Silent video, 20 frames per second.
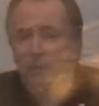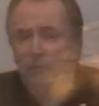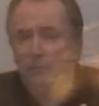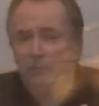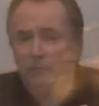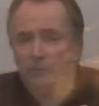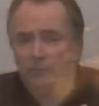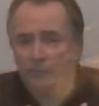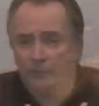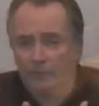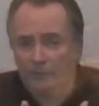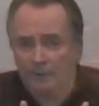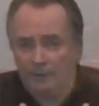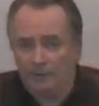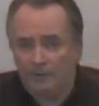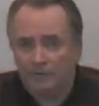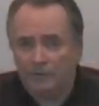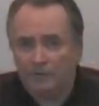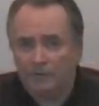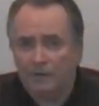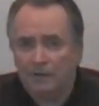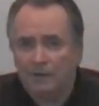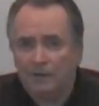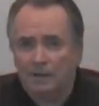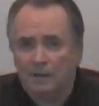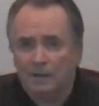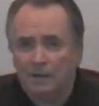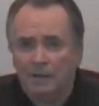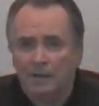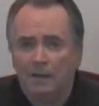problem was their
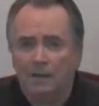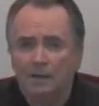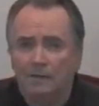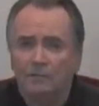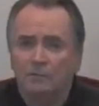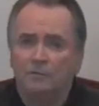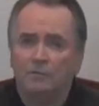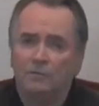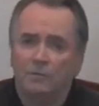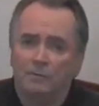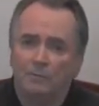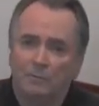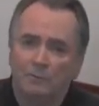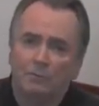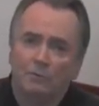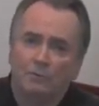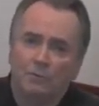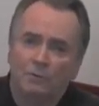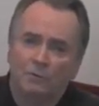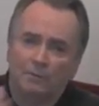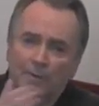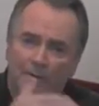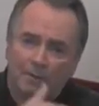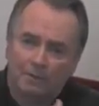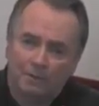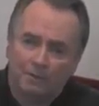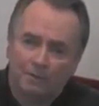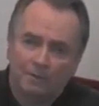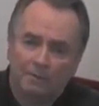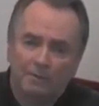understanding, and this is something we talked about
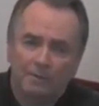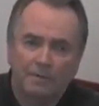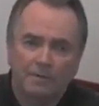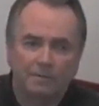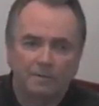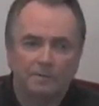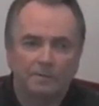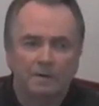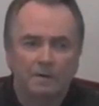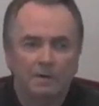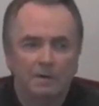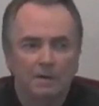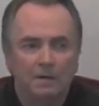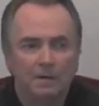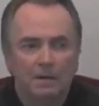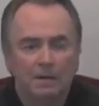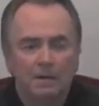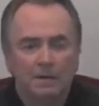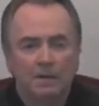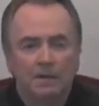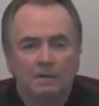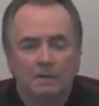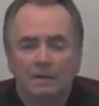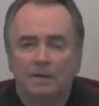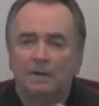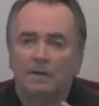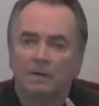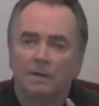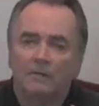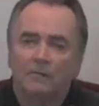earlier in this study,
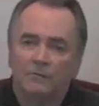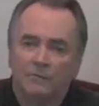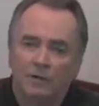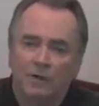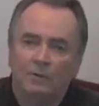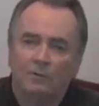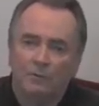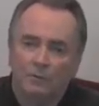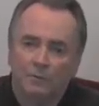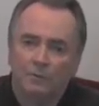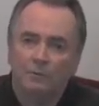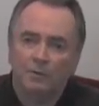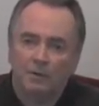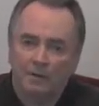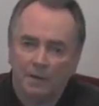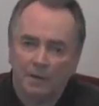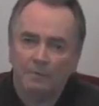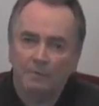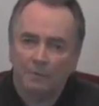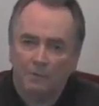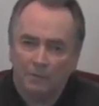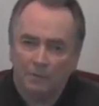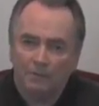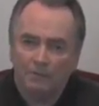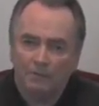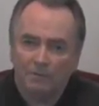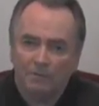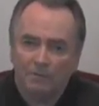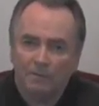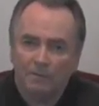they didn't understand who the real enemy
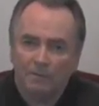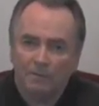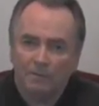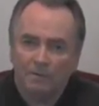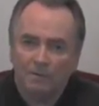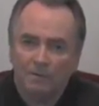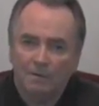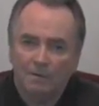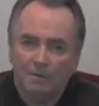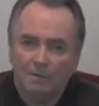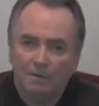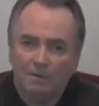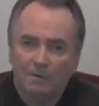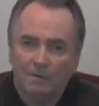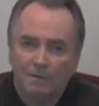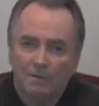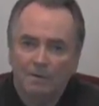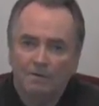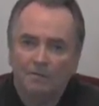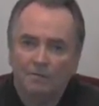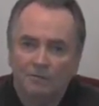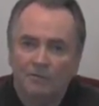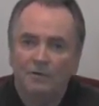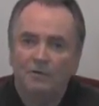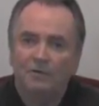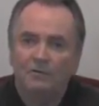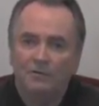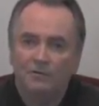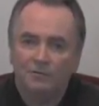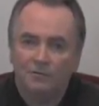was.
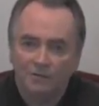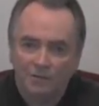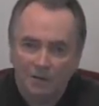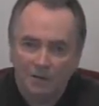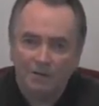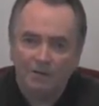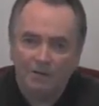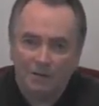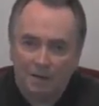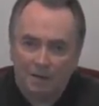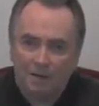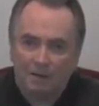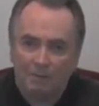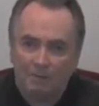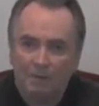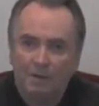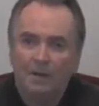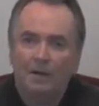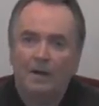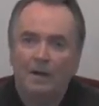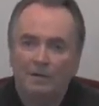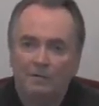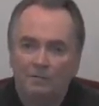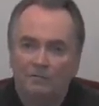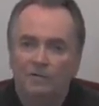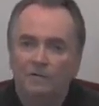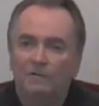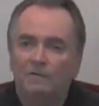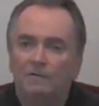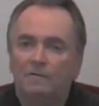Jesus did come, and
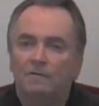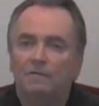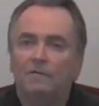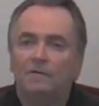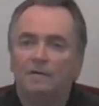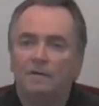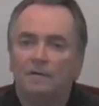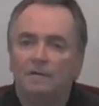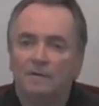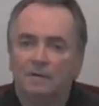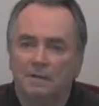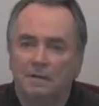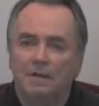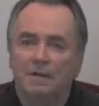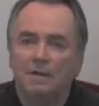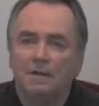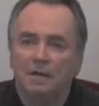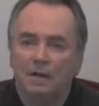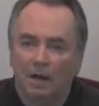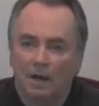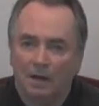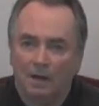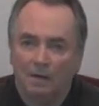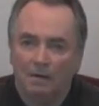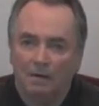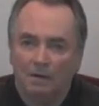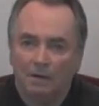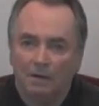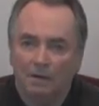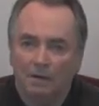Jesus did
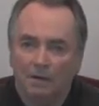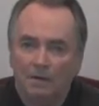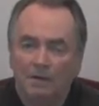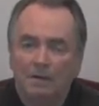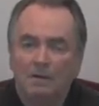conquer.